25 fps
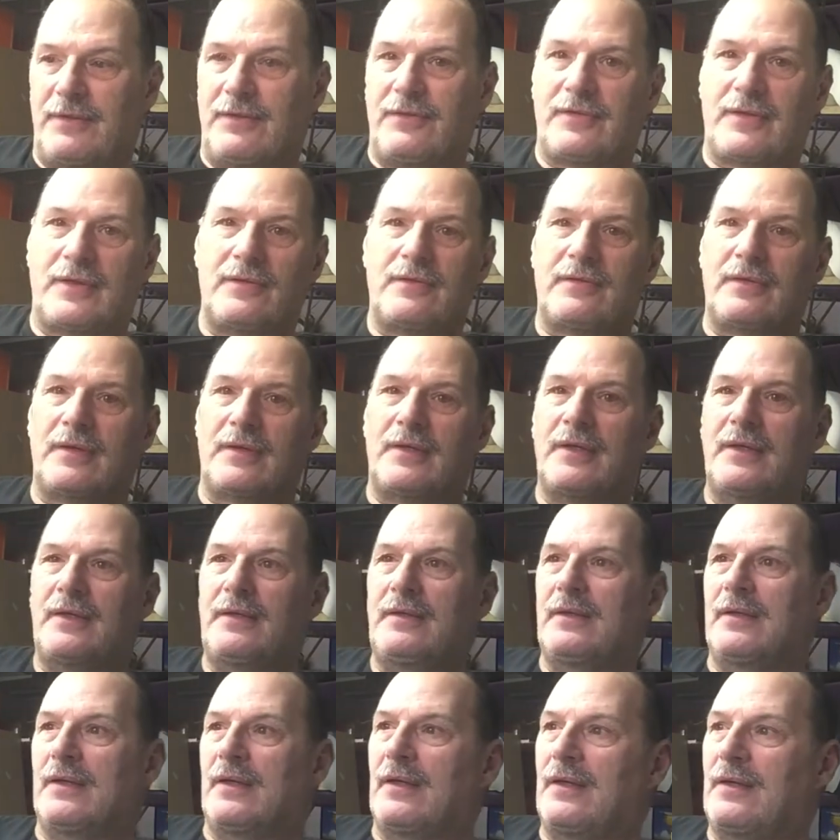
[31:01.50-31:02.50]
this
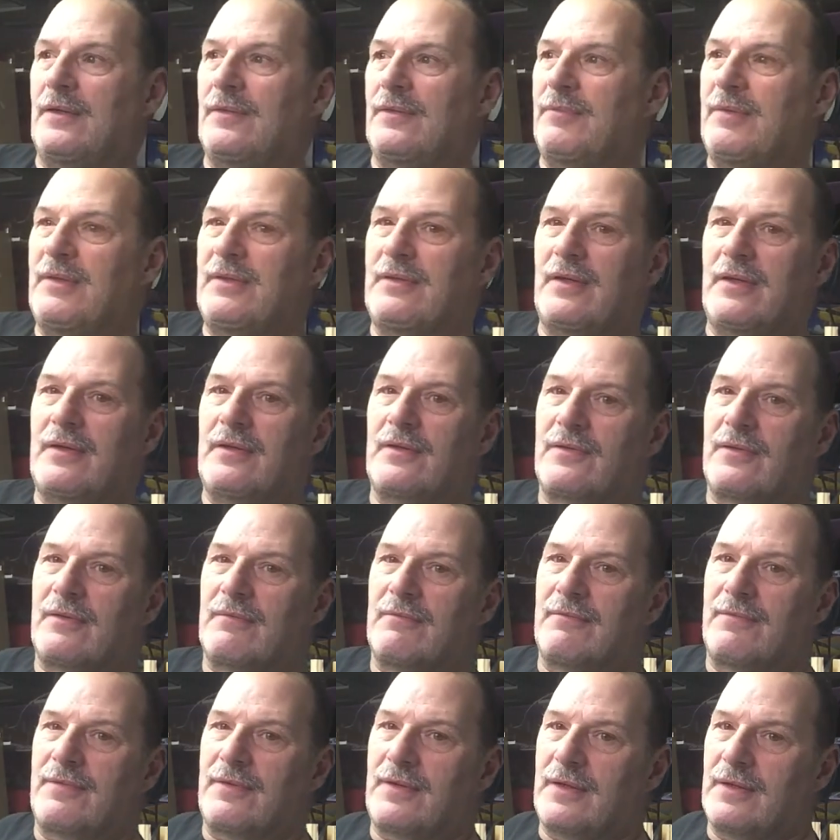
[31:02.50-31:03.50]
outside. I'll be taking
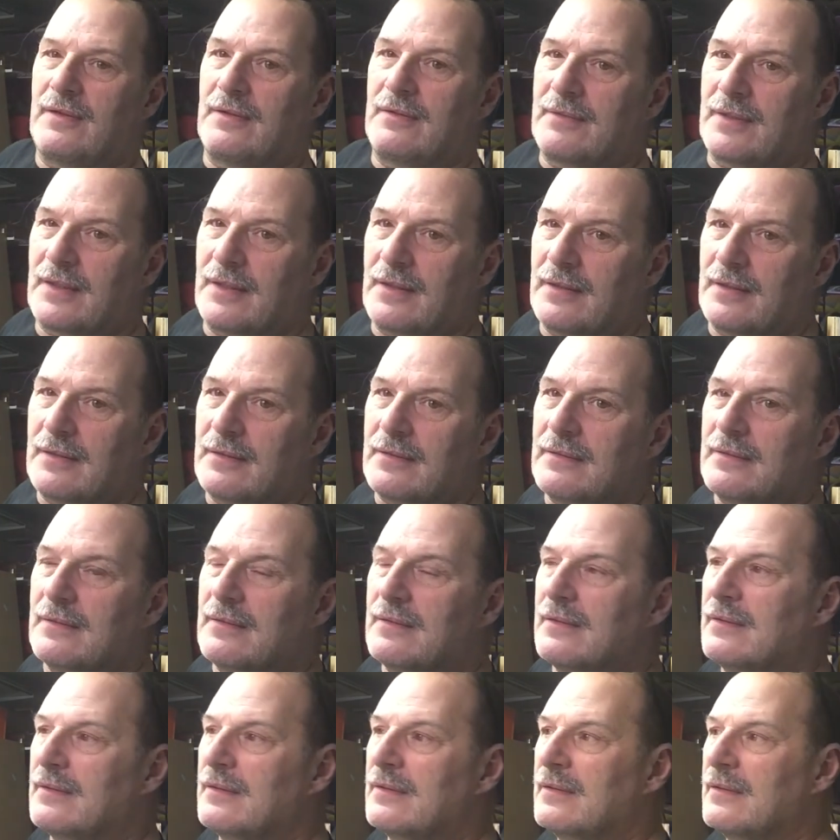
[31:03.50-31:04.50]
some video of that.
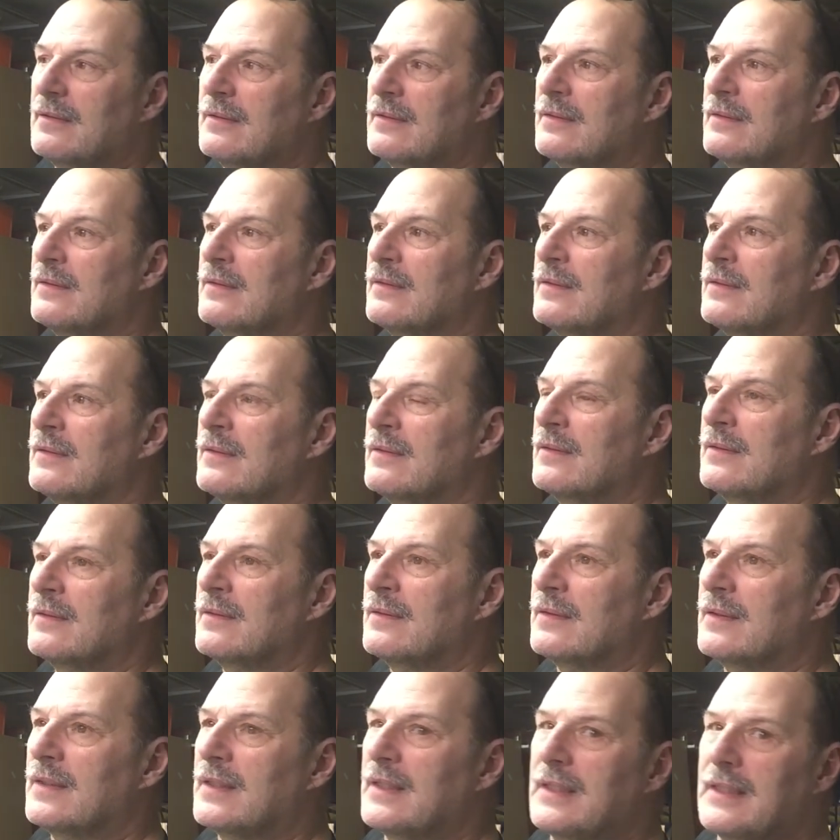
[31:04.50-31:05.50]

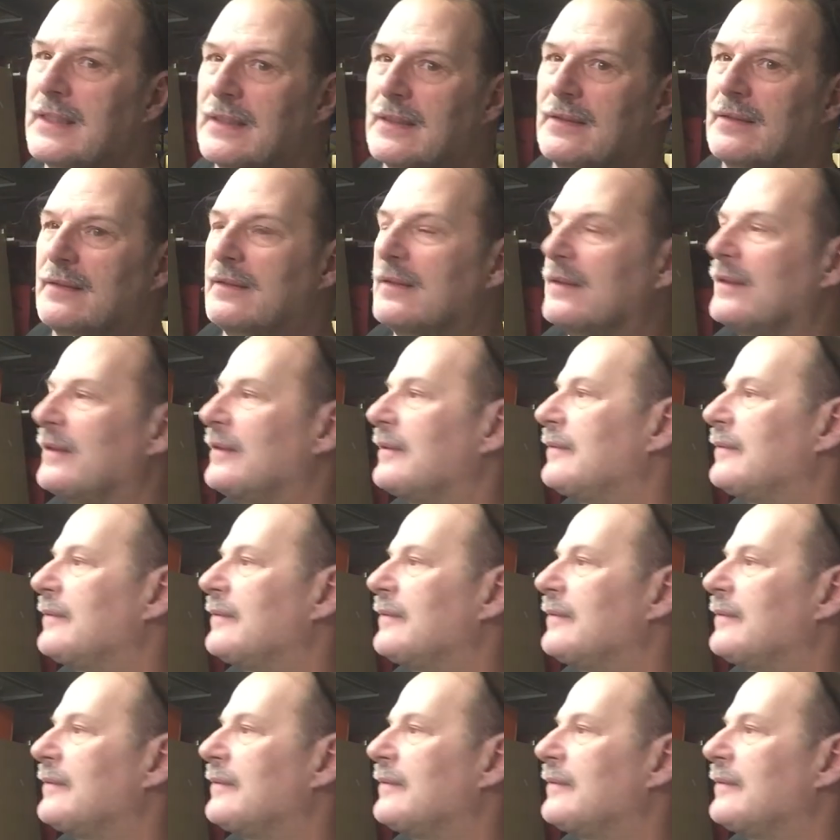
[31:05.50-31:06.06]
And